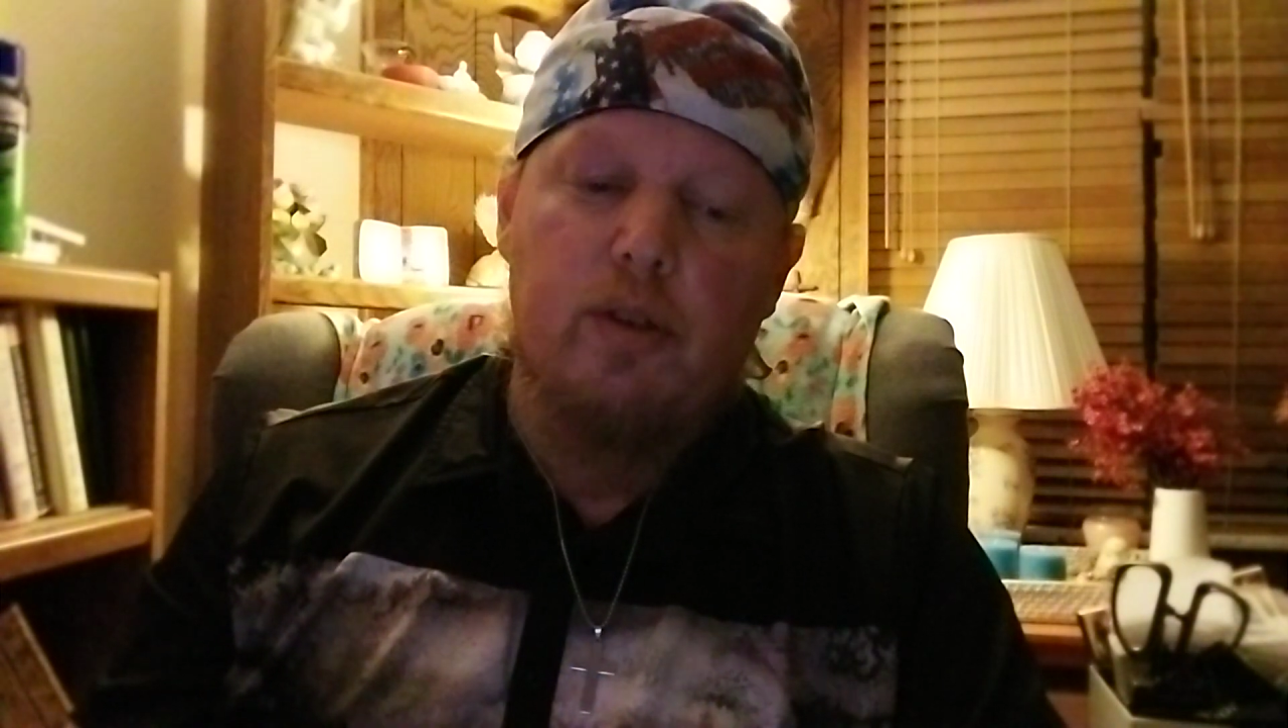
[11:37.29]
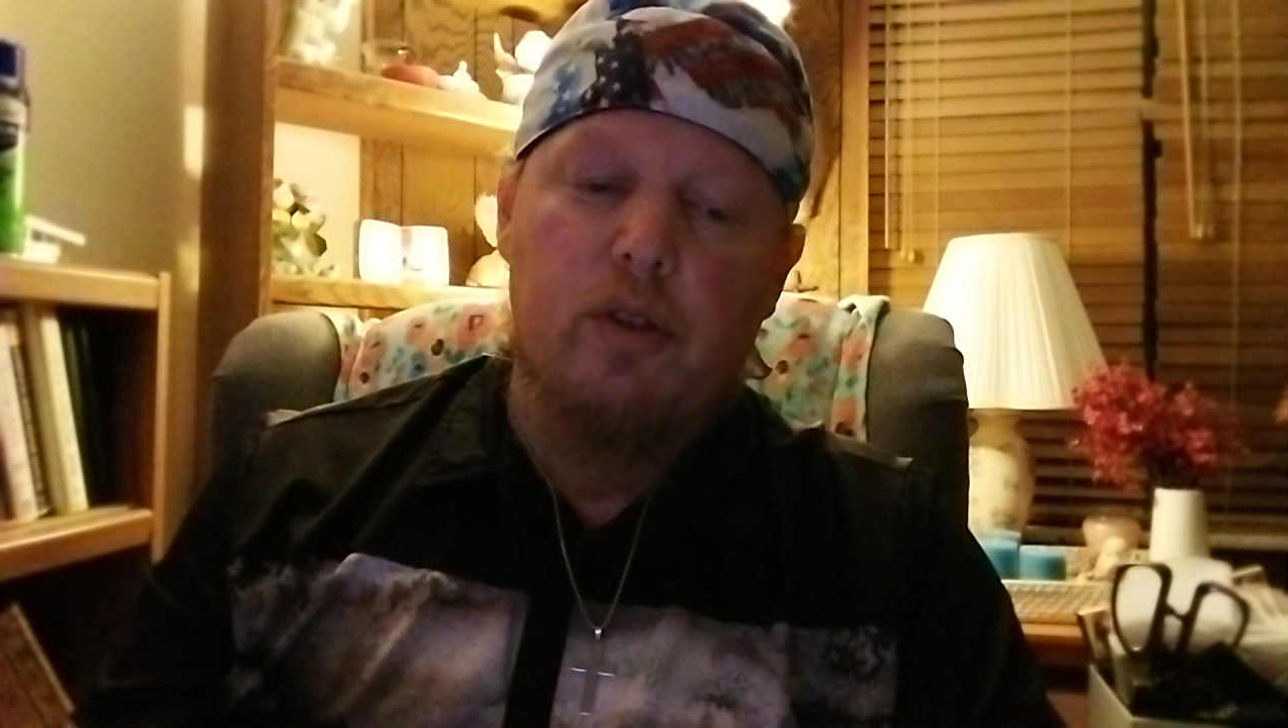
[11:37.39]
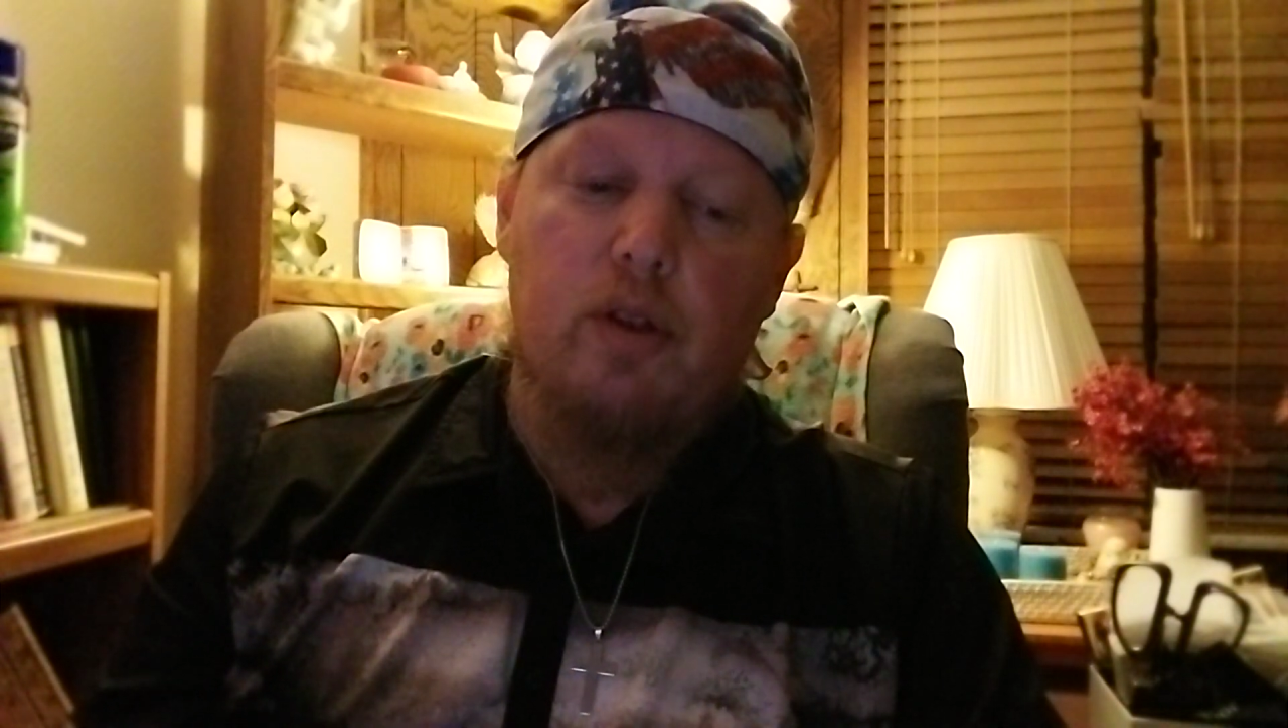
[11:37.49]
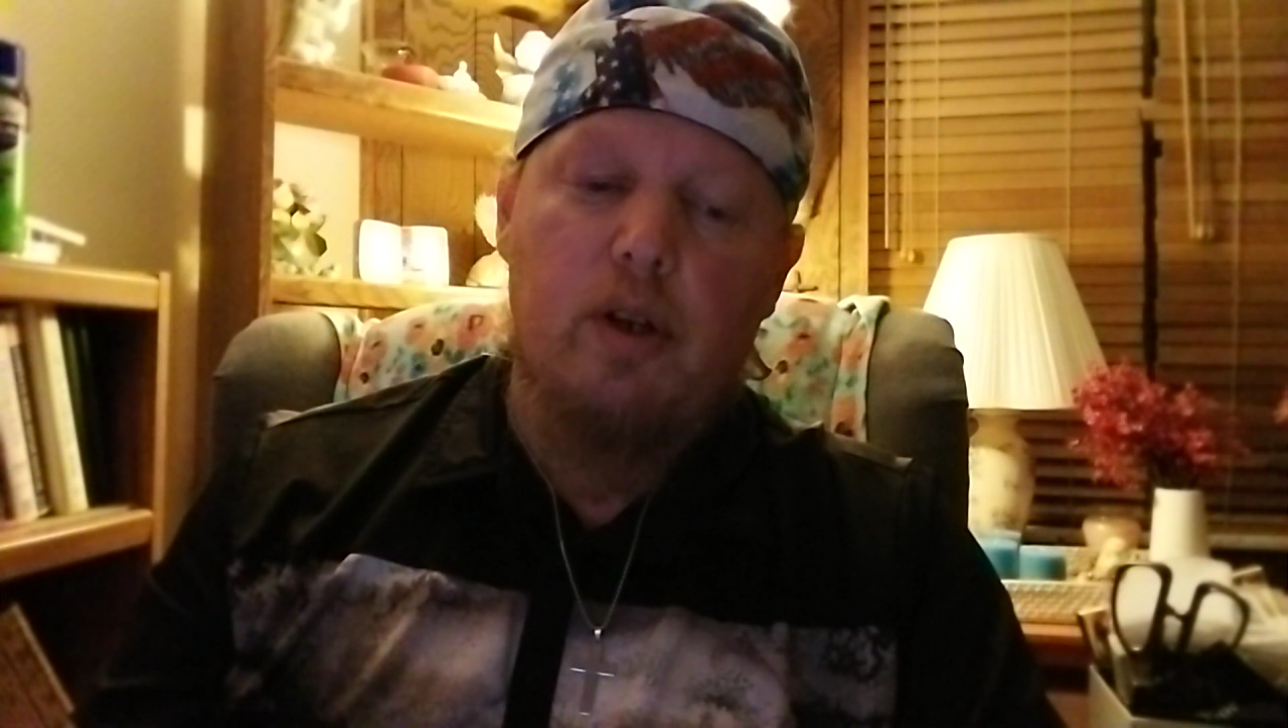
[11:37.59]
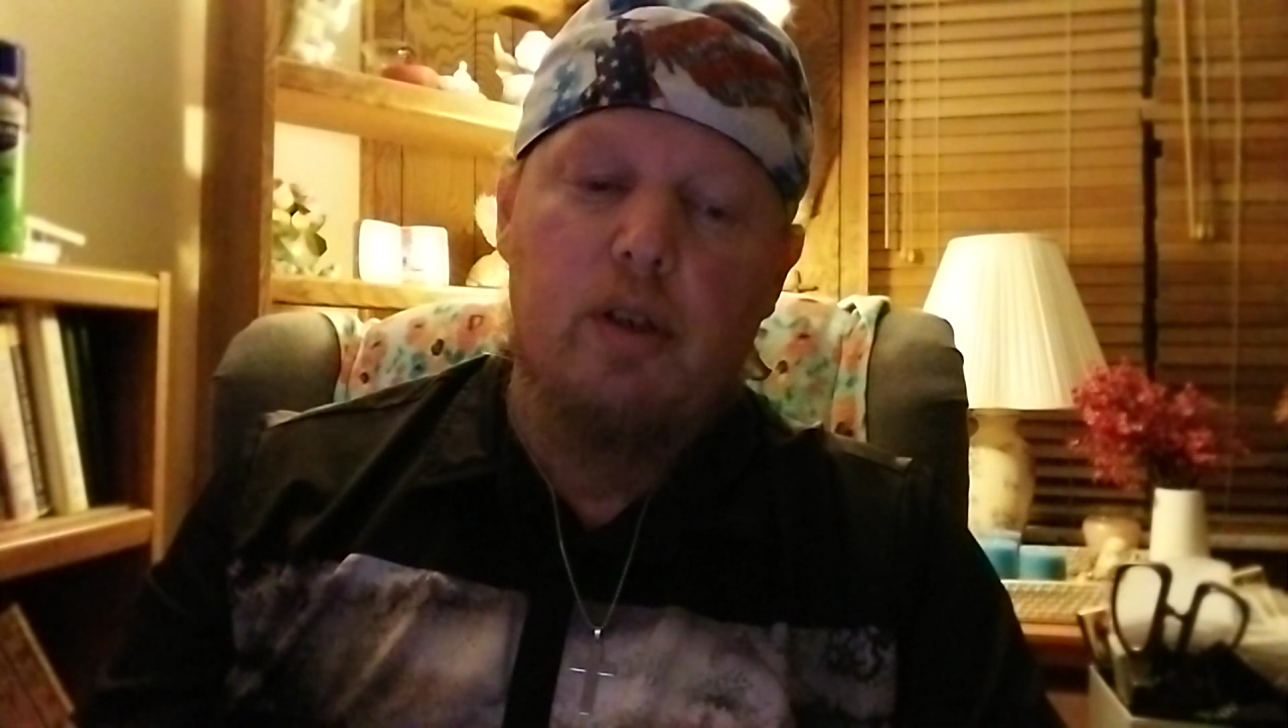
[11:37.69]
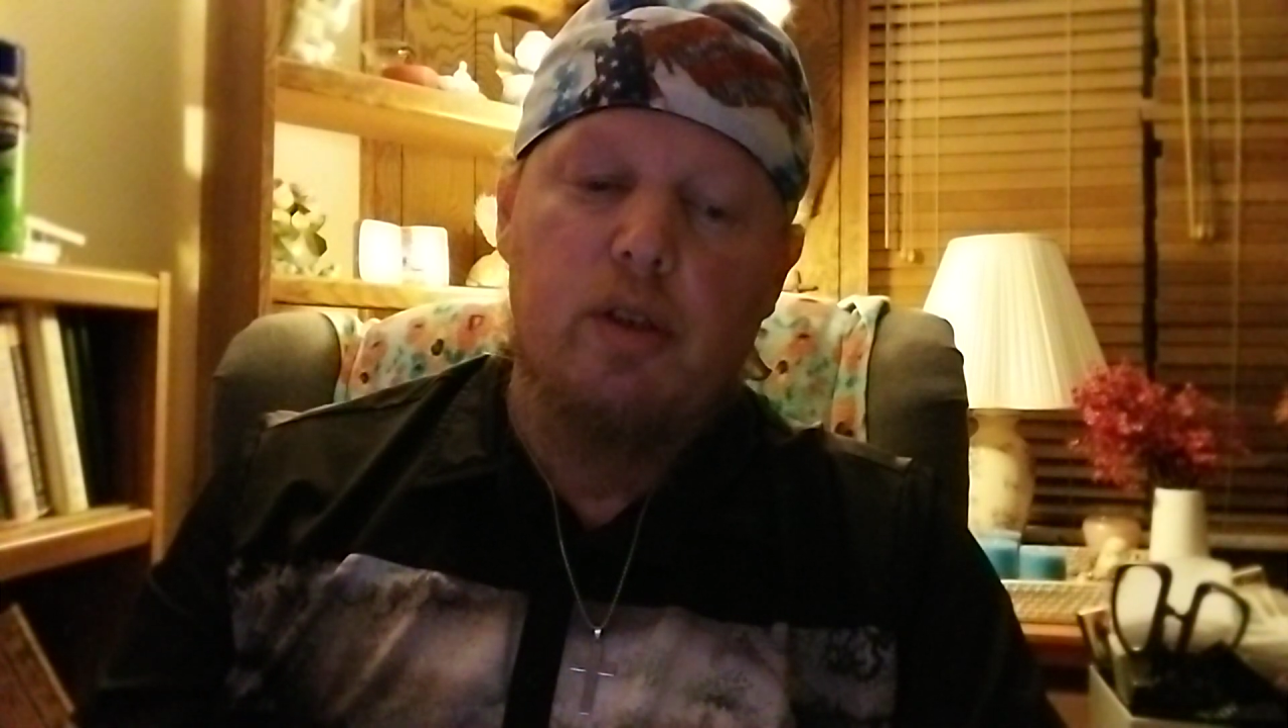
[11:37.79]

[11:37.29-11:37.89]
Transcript: stark